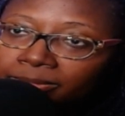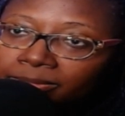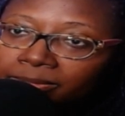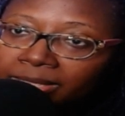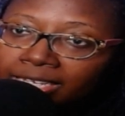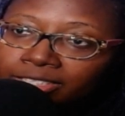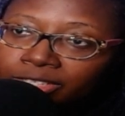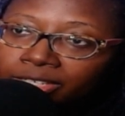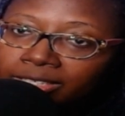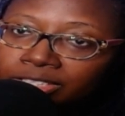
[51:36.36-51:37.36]

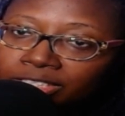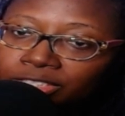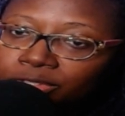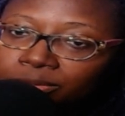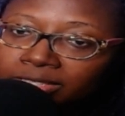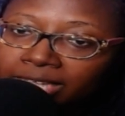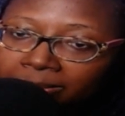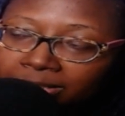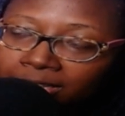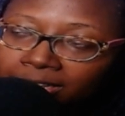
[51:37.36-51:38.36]
because her intentional
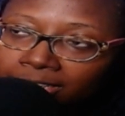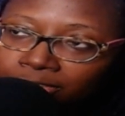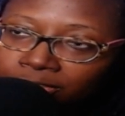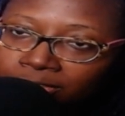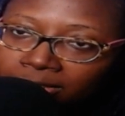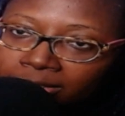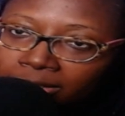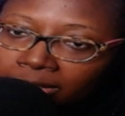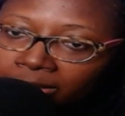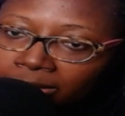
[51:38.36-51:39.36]
sabotage
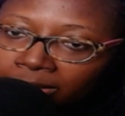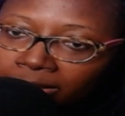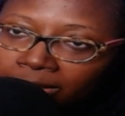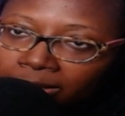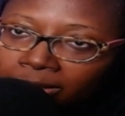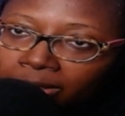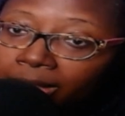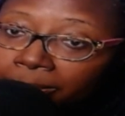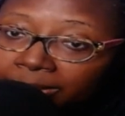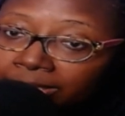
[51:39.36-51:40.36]

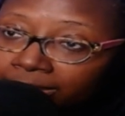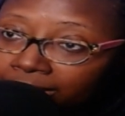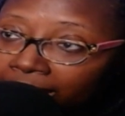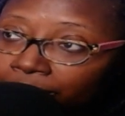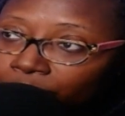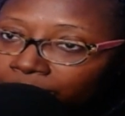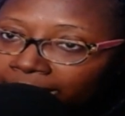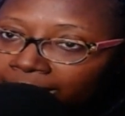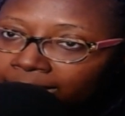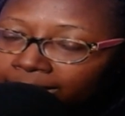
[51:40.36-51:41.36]
up until that
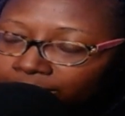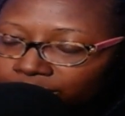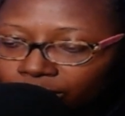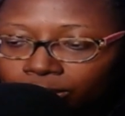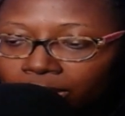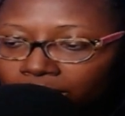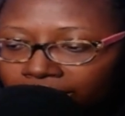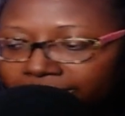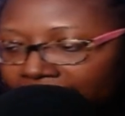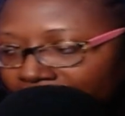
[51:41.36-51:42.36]
point is no
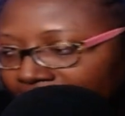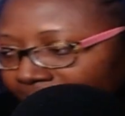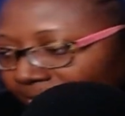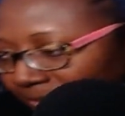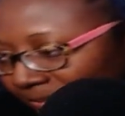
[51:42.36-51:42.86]
longer valid